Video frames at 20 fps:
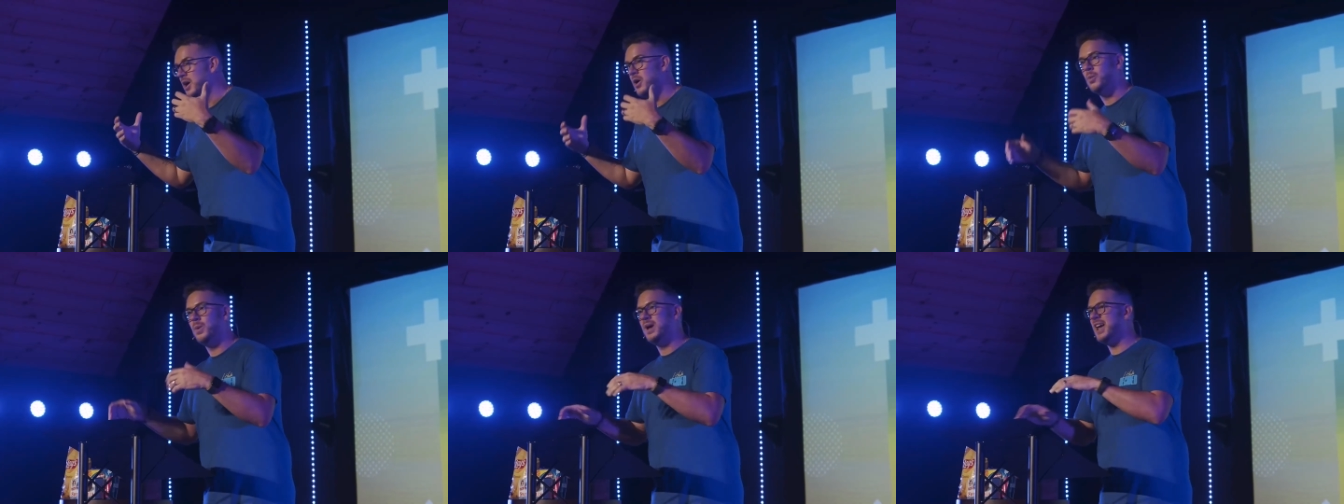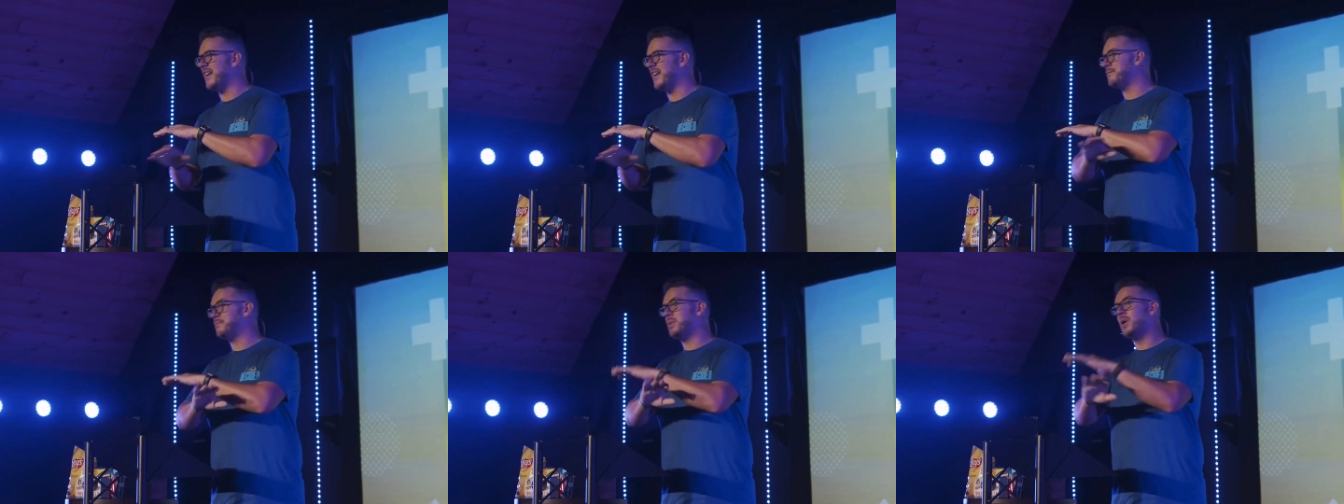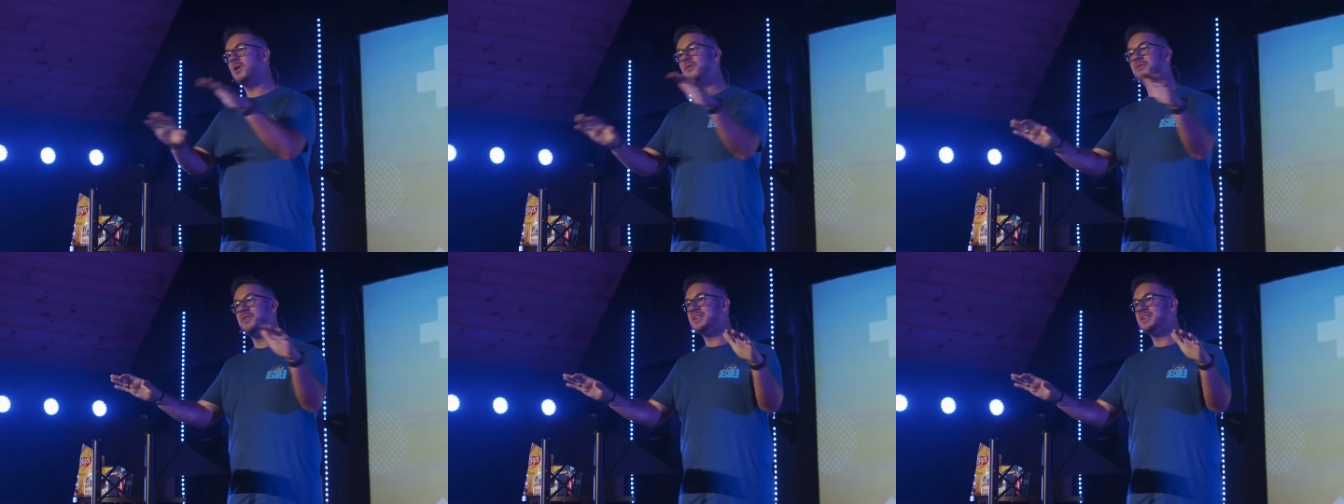we have
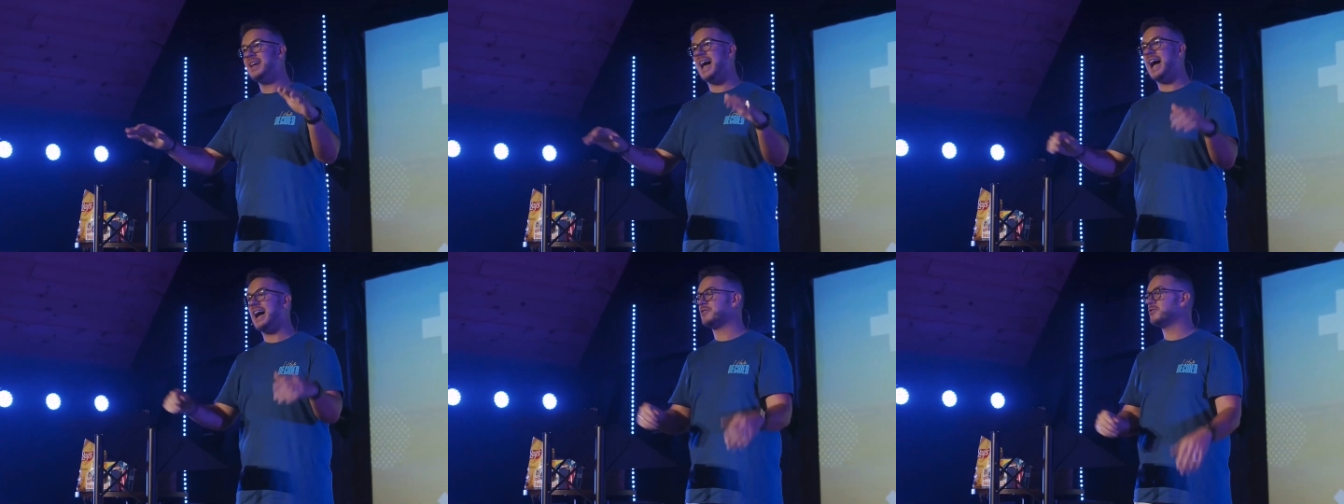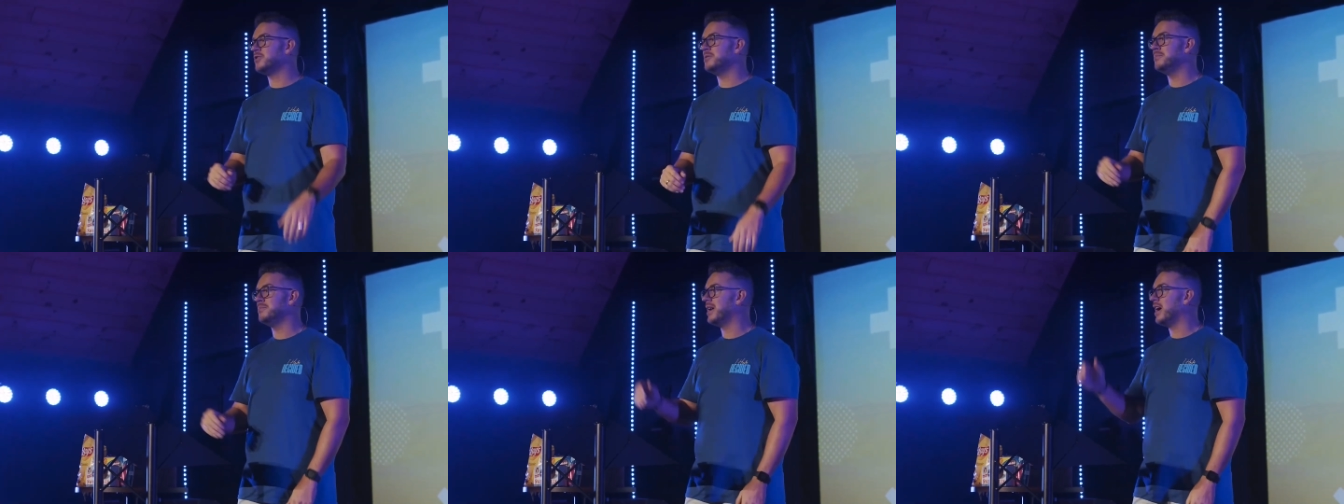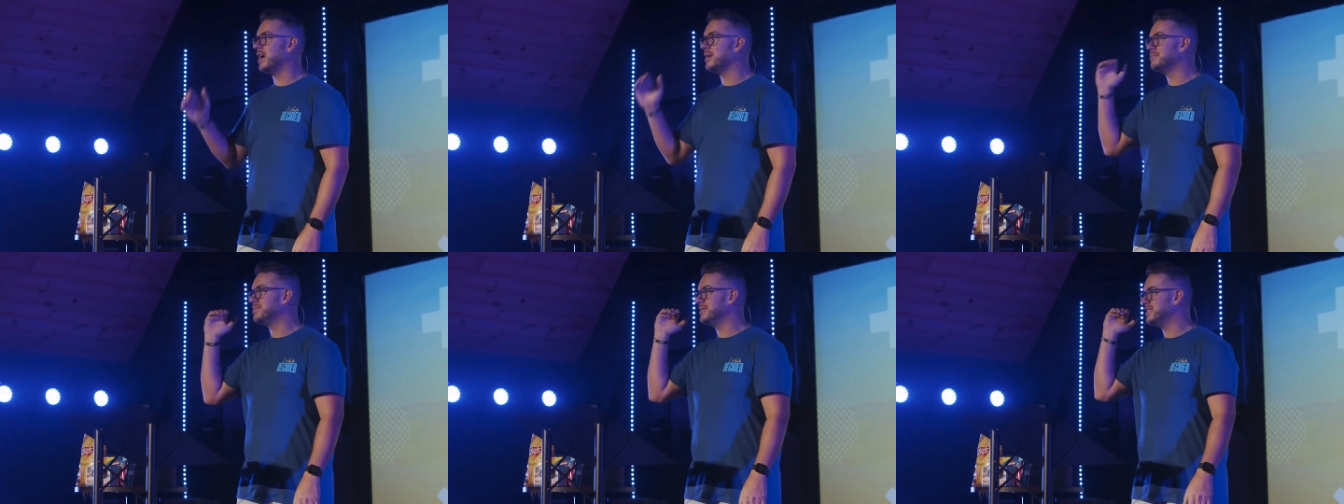perfect doctrine, but
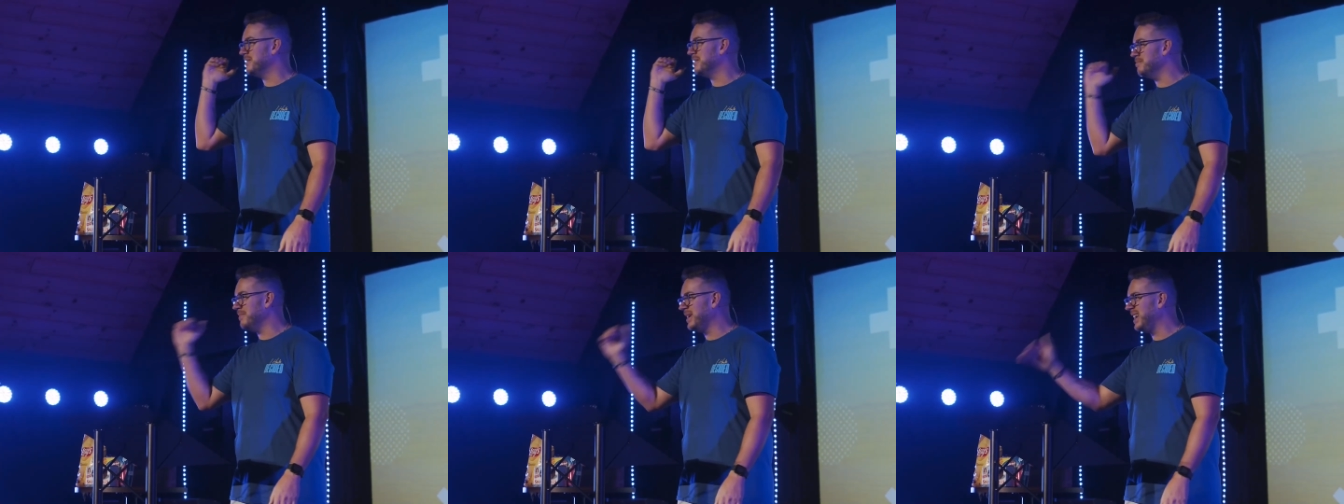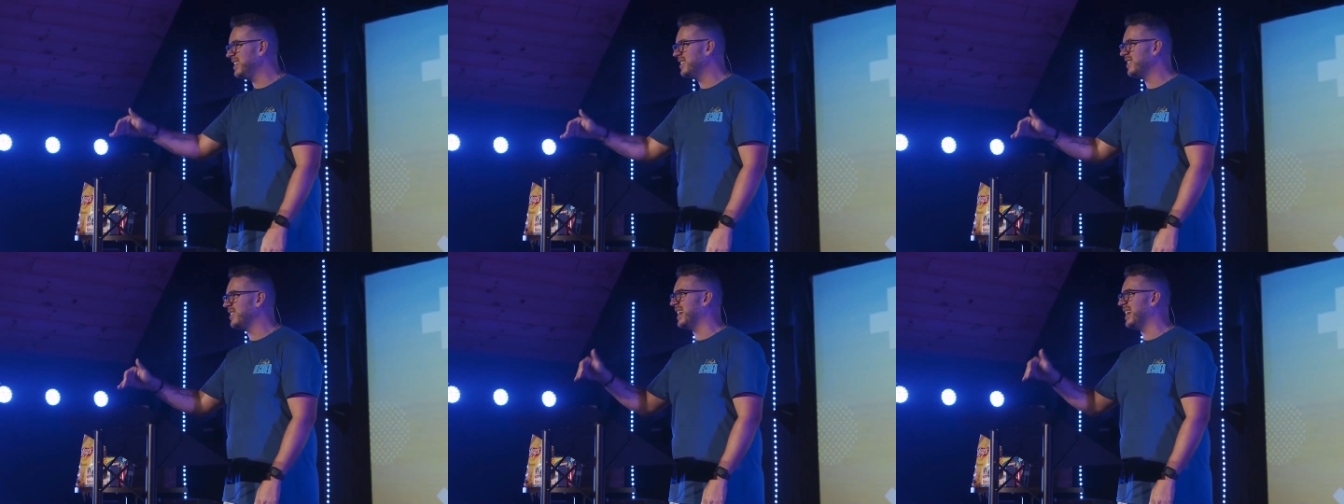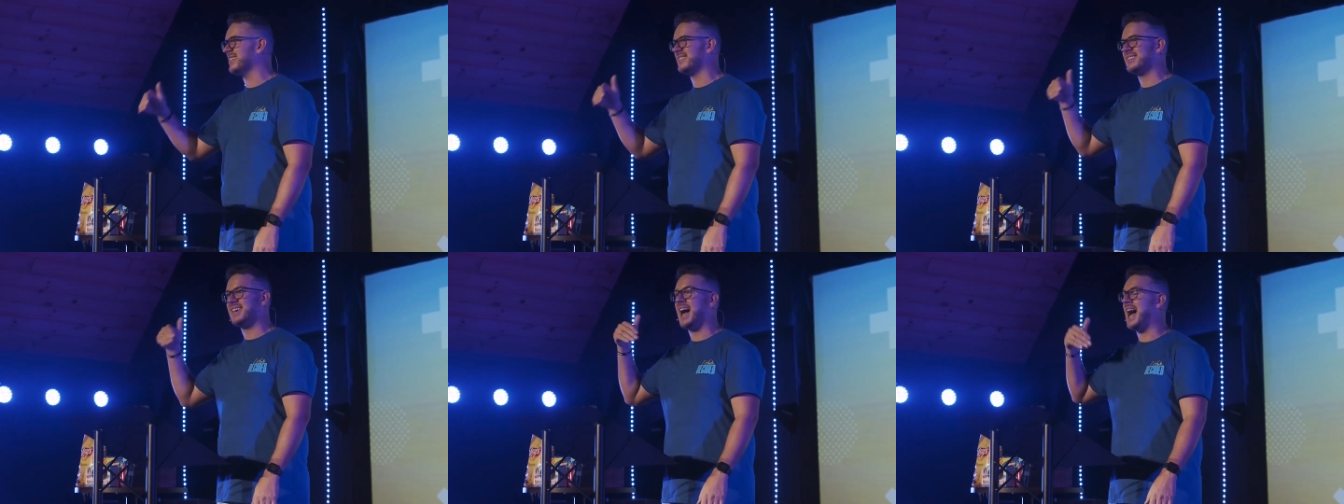our demeanor
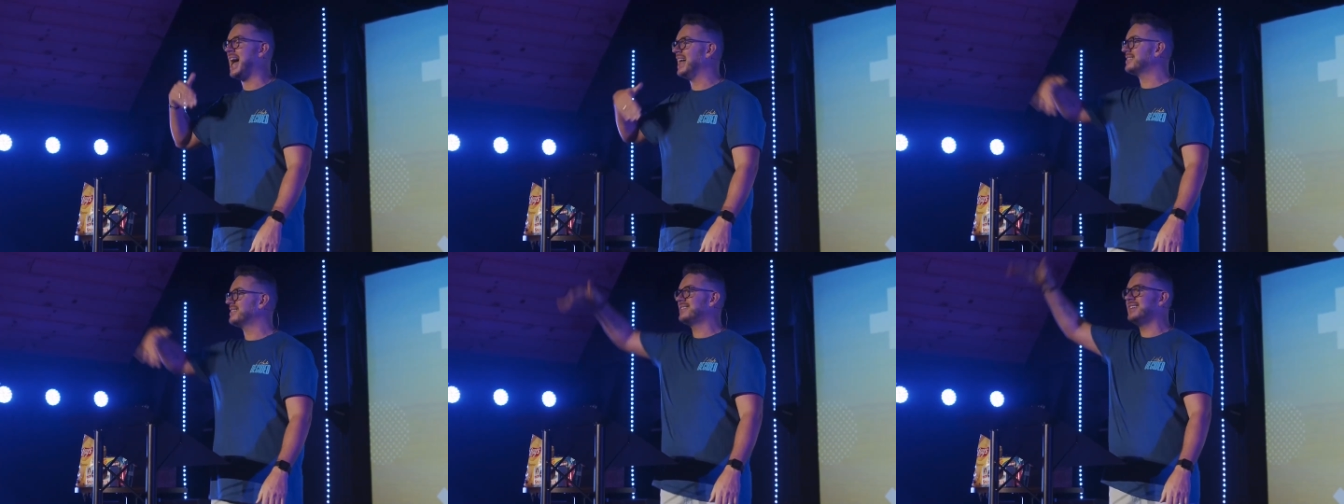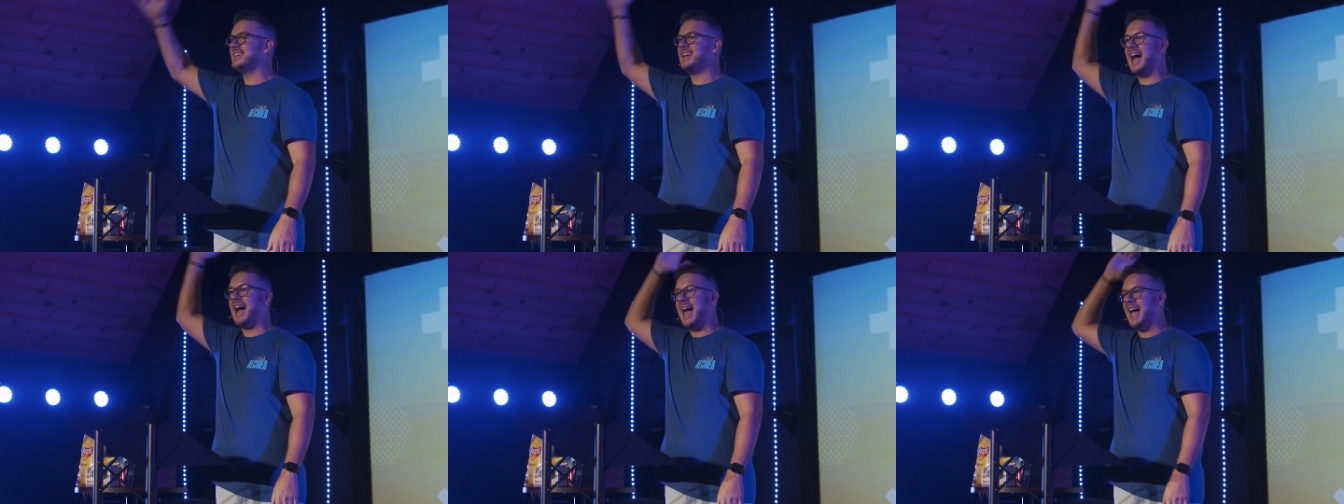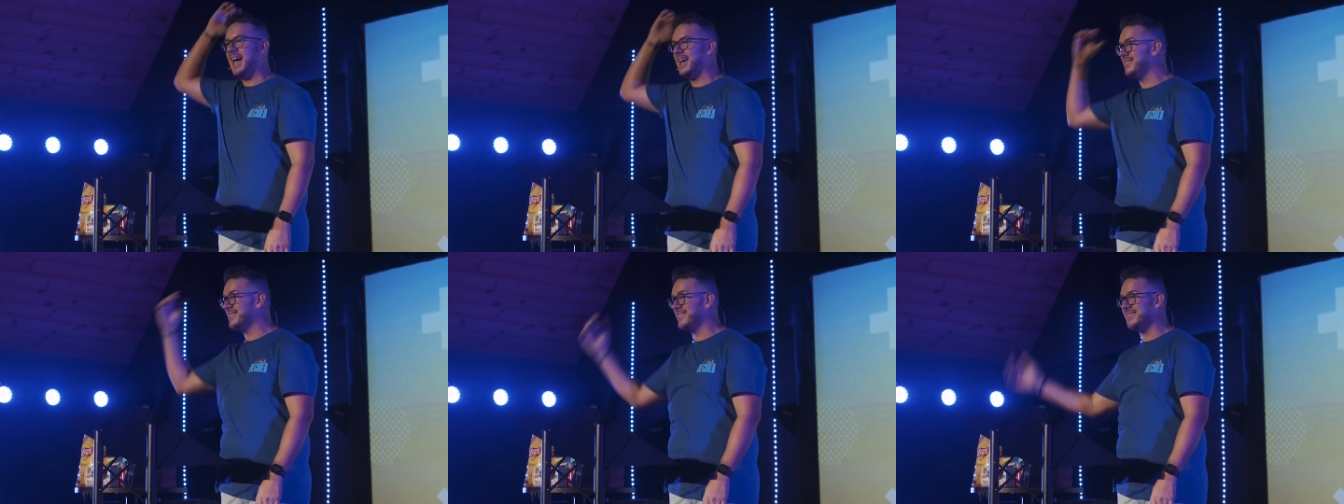is constant
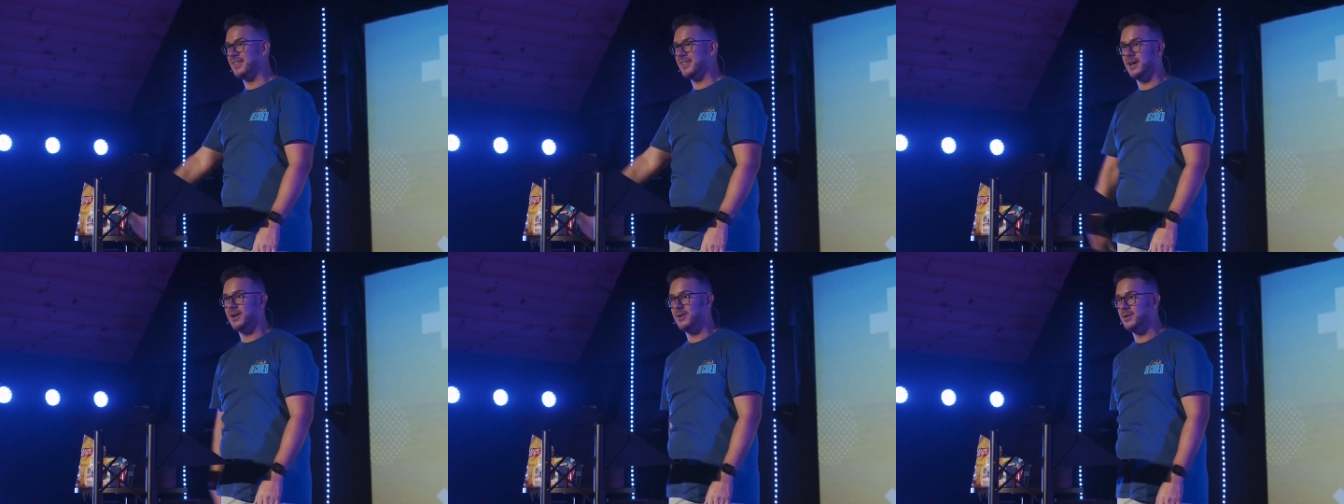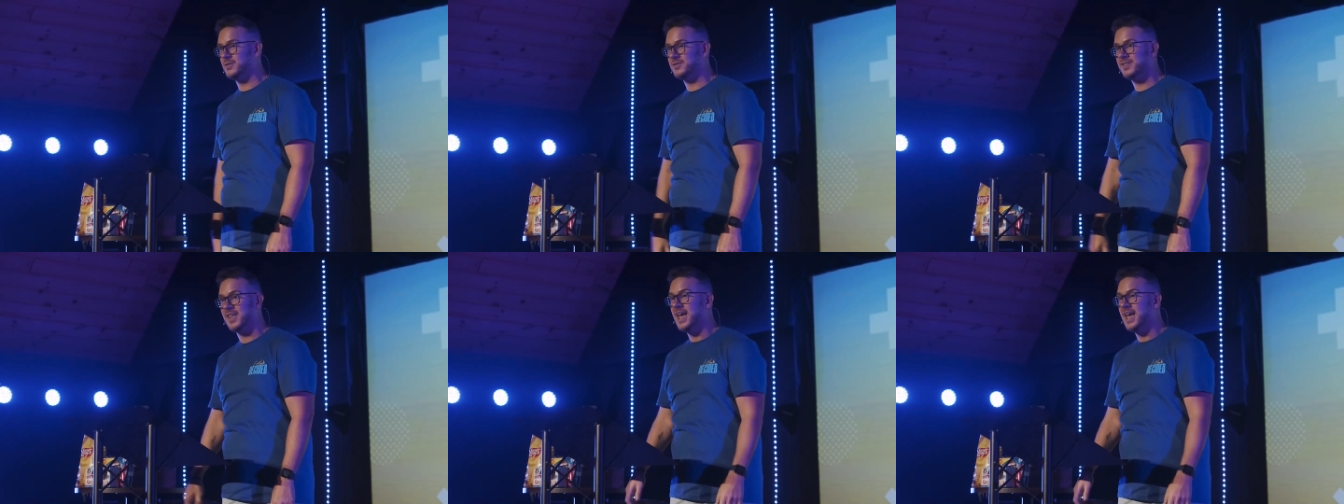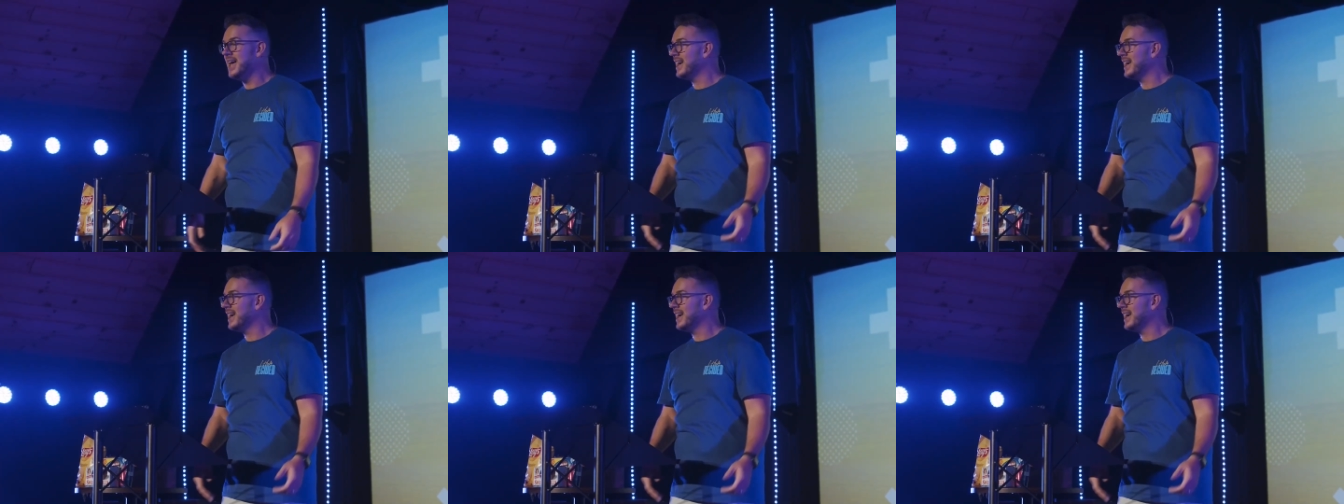highs and lows,